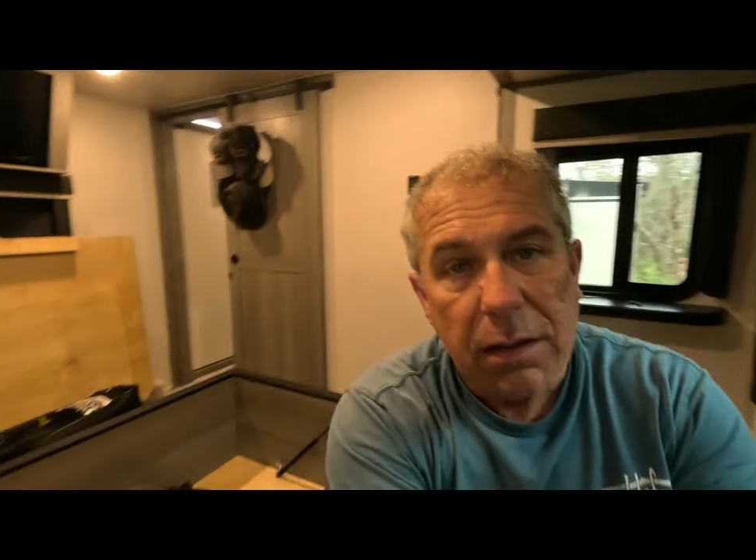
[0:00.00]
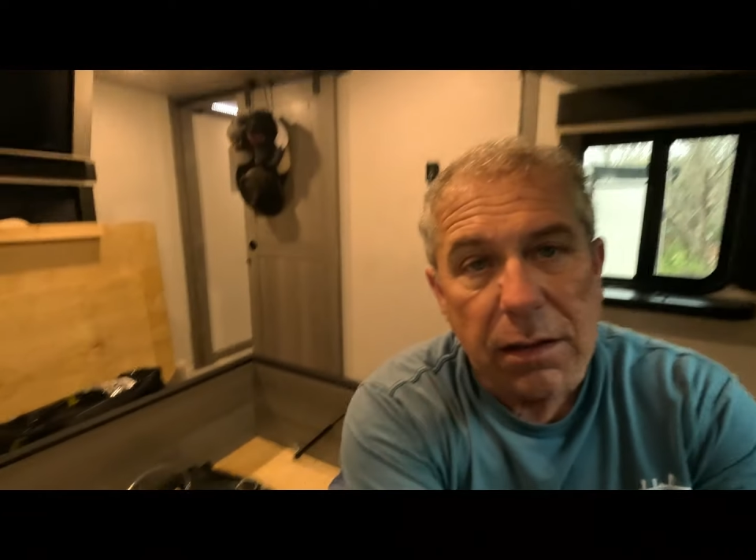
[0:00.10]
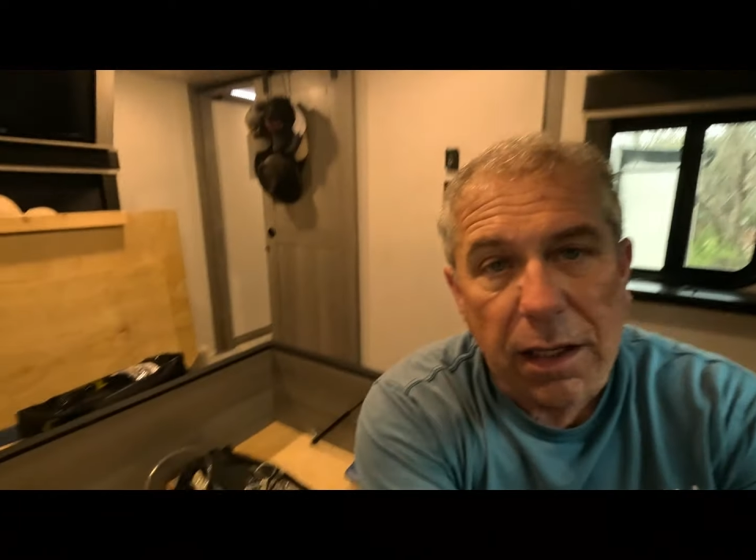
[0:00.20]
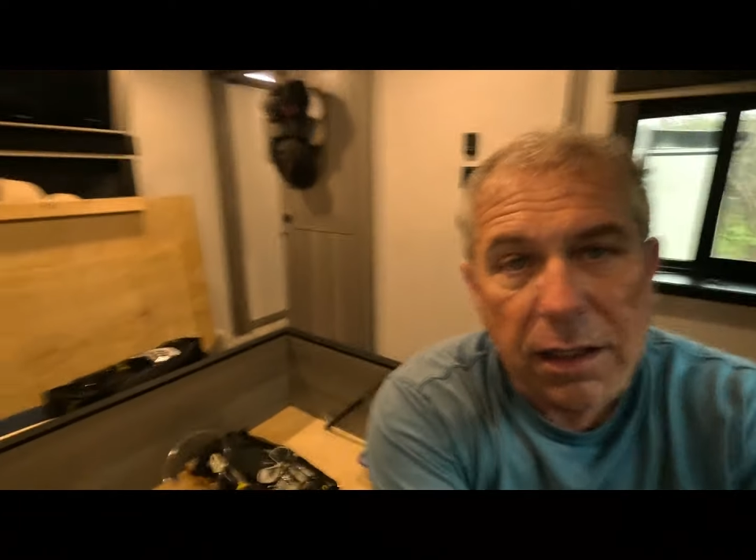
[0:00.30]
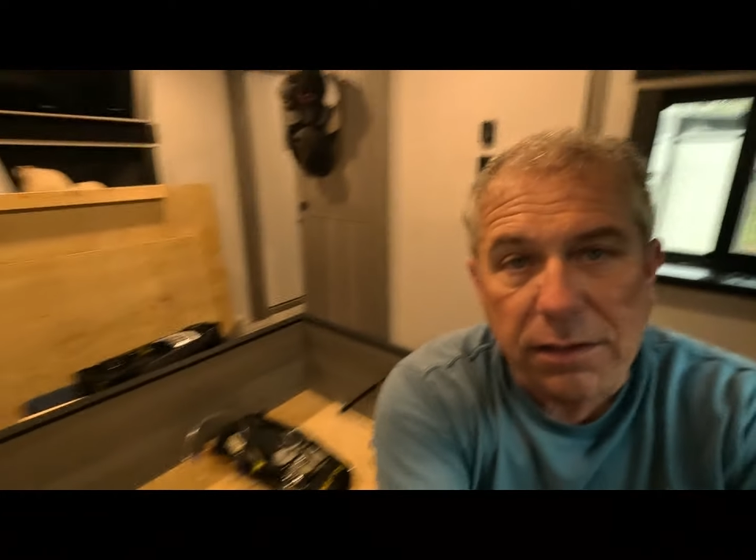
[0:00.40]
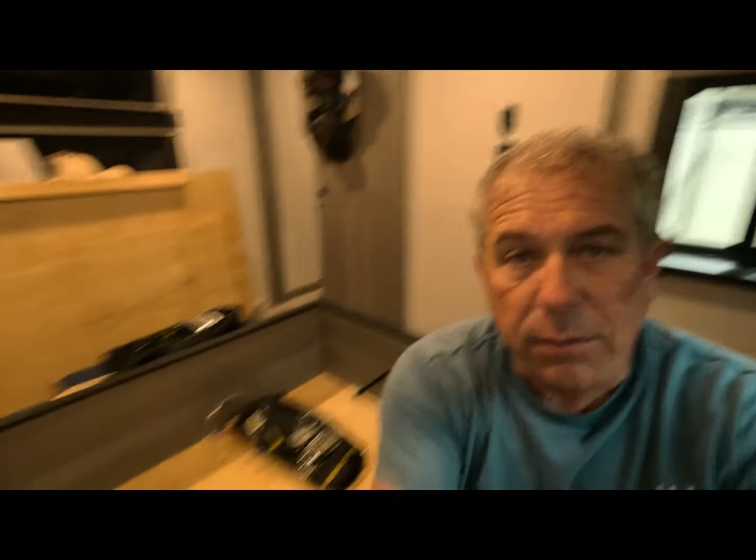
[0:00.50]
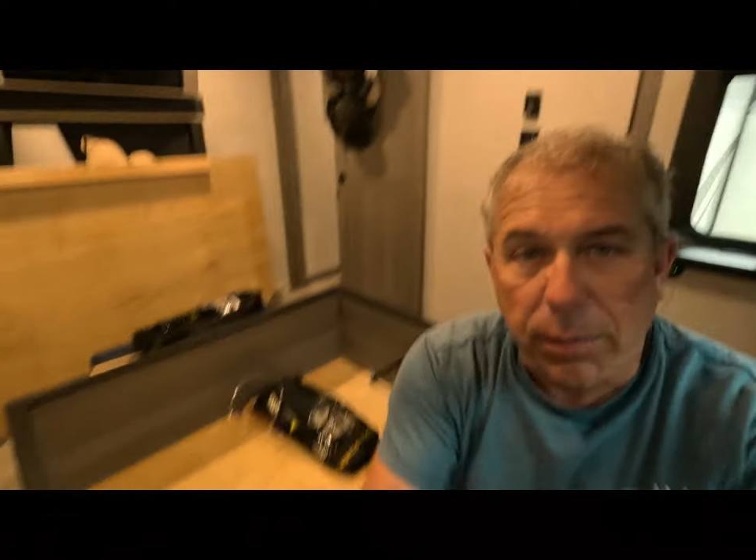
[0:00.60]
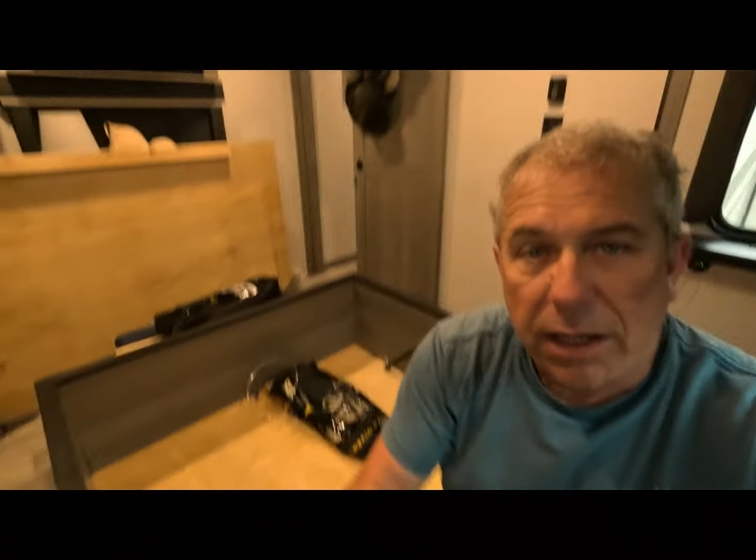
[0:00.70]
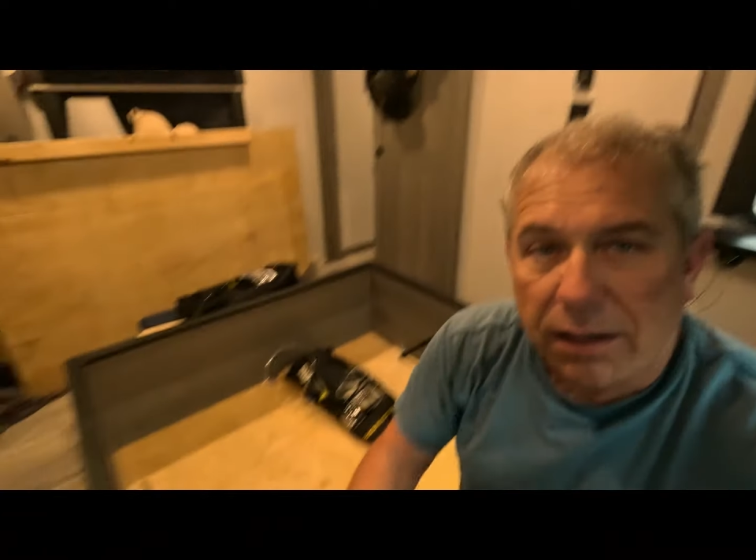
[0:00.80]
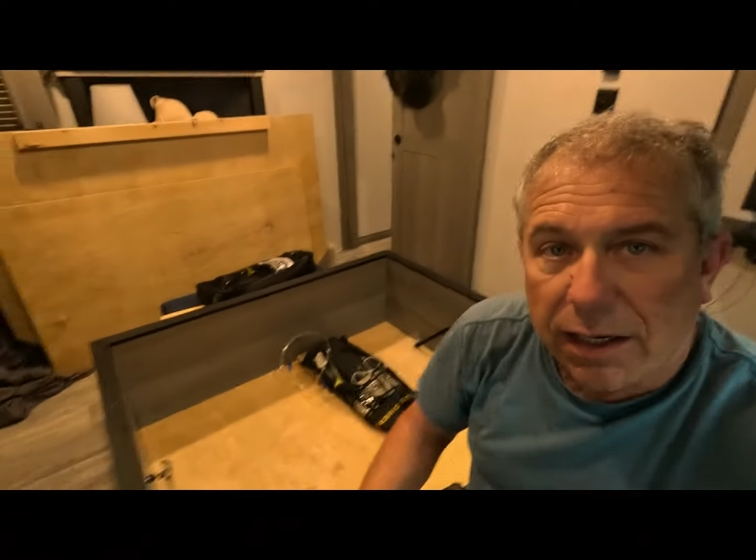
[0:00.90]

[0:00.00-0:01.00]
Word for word: Donna's about